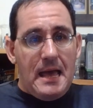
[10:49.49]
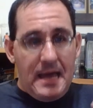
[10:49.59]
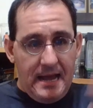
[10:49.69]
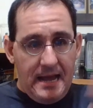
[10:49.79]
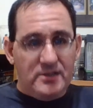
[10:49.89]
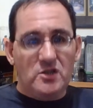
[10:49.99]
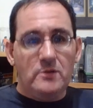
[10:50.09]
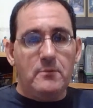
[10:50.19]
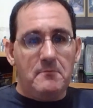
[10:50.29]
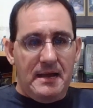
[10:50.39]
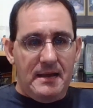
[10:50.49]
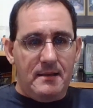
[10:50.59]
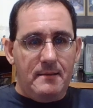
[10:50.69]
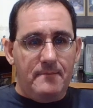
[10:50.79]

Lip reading: and Superman